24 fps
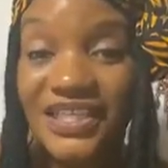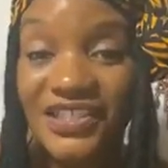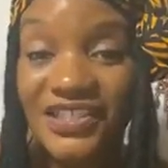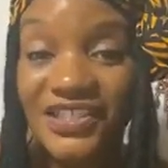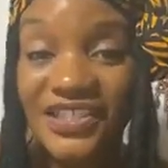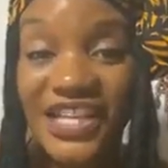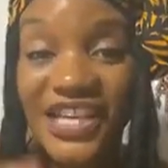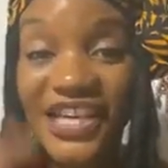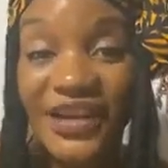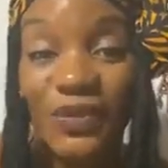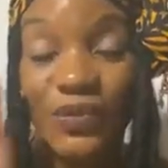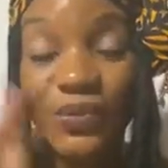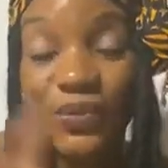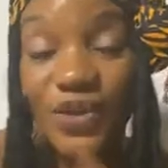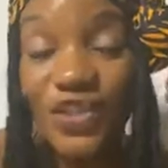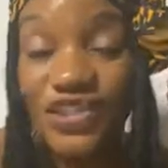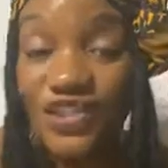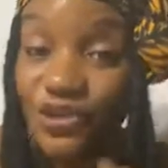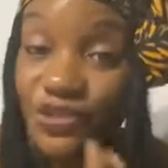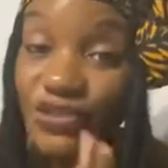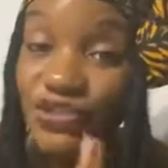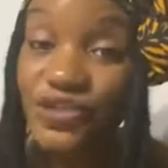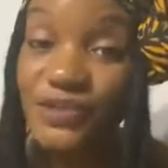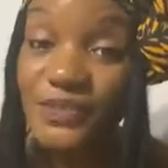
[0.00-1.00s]
yeah,
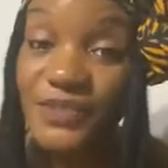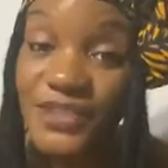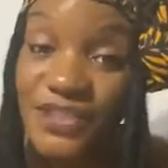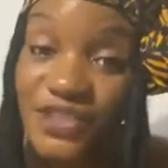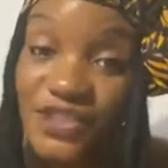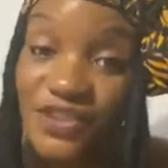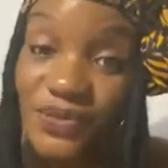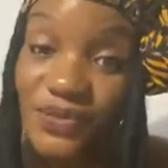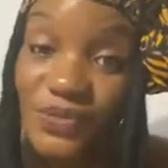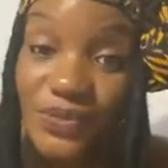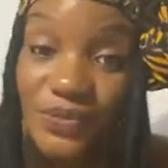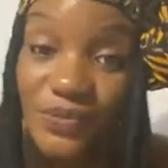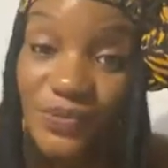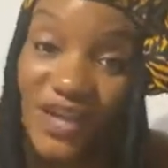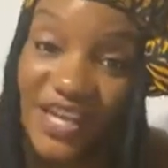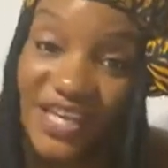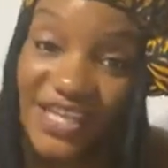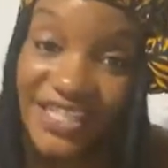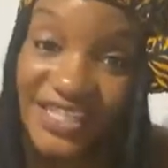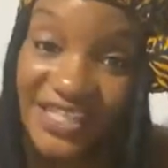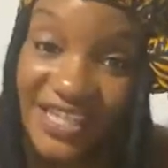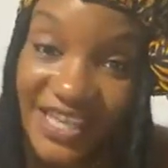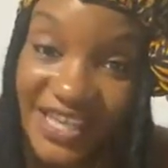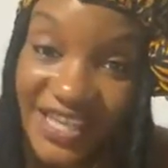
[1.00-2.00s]
what you should be doing
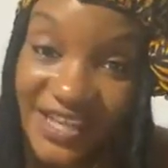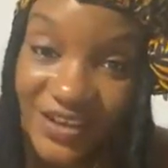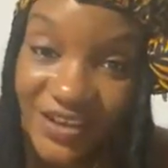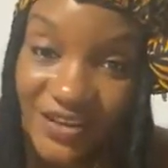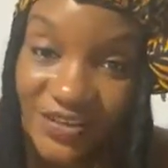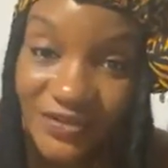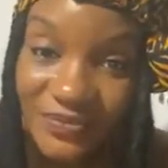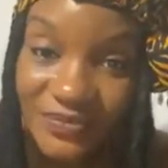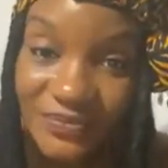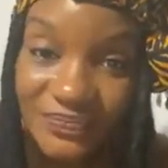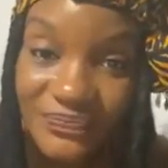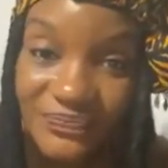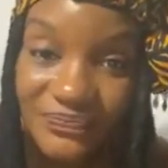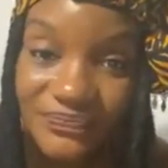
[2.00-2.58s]
right now.